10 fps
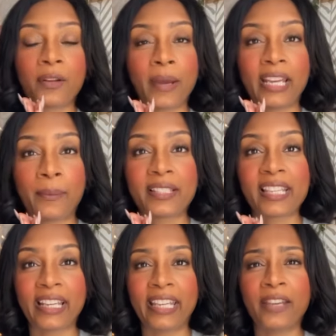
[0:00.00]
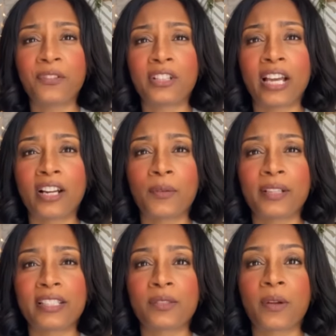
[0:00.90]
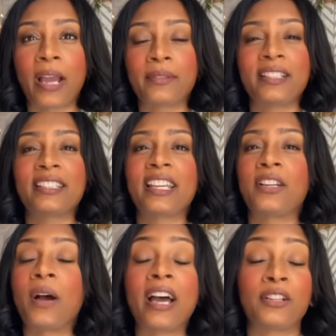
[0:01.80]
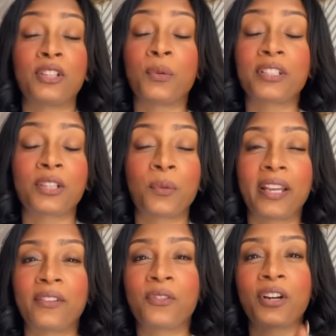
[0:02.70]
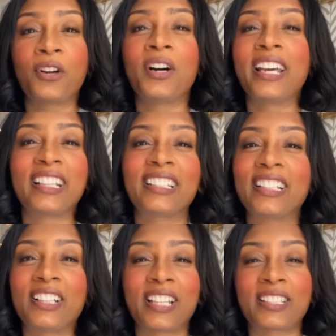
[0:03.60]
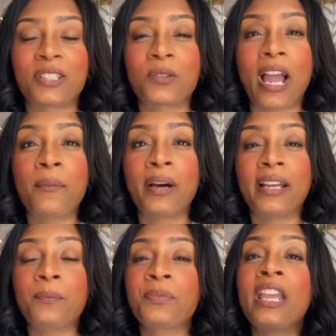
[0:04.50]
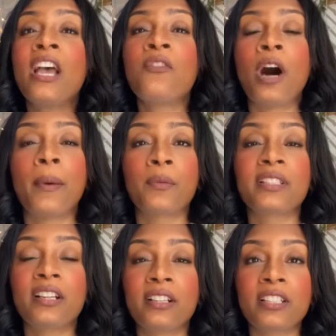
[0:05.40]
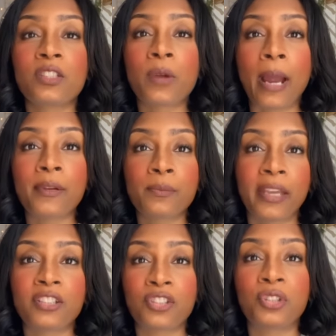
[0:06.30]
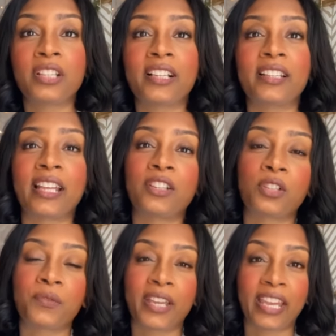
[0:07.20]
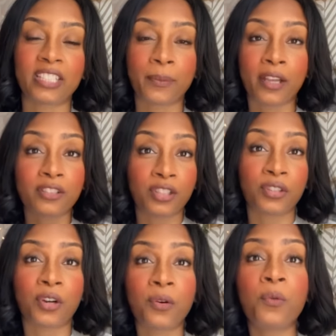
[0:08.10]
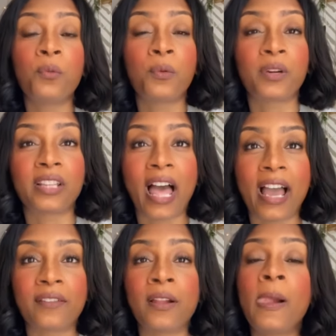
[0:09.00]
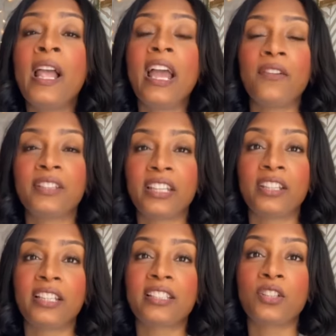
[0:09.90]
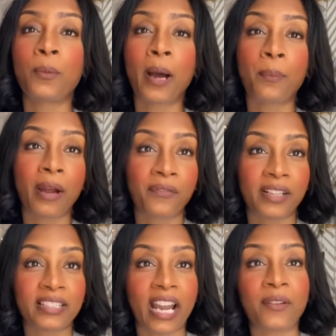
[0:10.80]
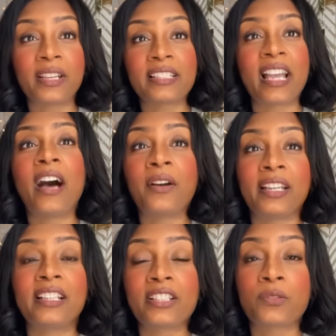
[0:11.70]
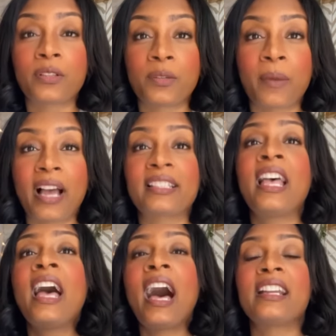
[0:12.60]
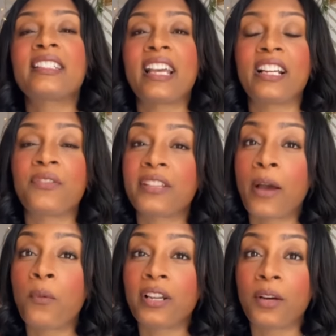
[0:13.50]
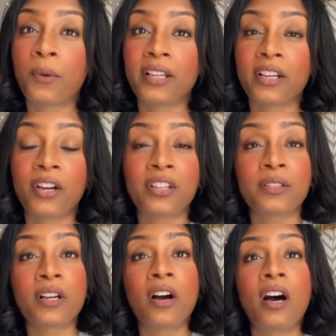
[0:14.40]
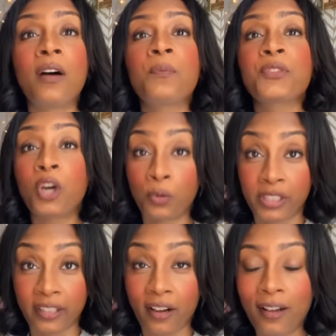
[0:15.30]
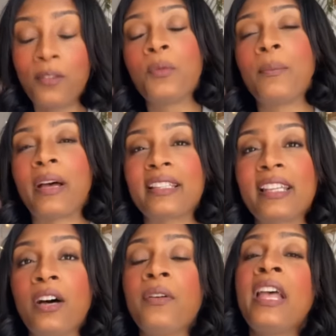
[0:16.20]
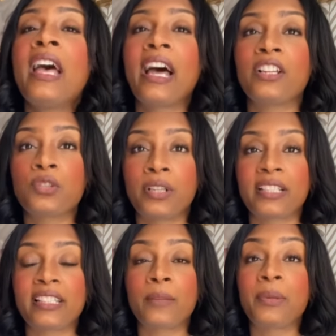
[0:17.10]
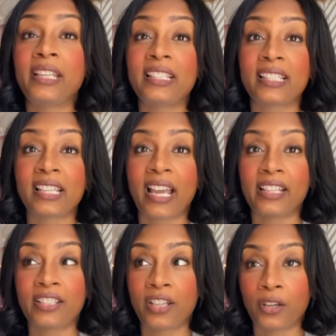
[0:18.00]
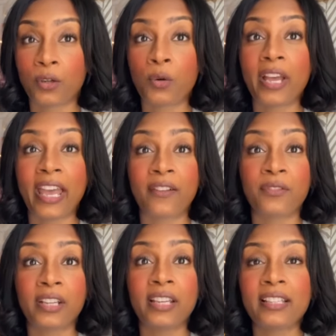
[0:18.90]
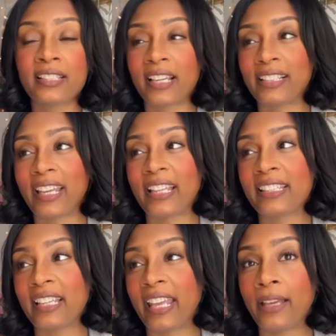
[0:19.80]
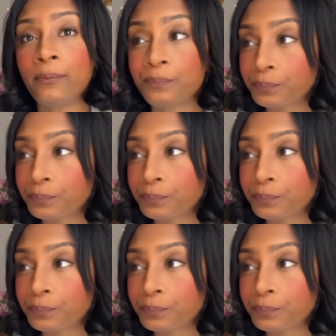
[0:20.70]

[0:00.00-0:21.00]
My name is Tynique. If you're not already subscribed to this channel, I don't know what you're waiting for. Go ahead and click on that subscribe button. For all my returning subscribers, make sure you click on that notification bell so you know when we're live. Everything you need to know about Prophetic Diary is down in the description box. How to sign up for that one-on-one incursion call, coaching call with myself. How to join us in the PD Society Circle every Sunday at 10 a.m.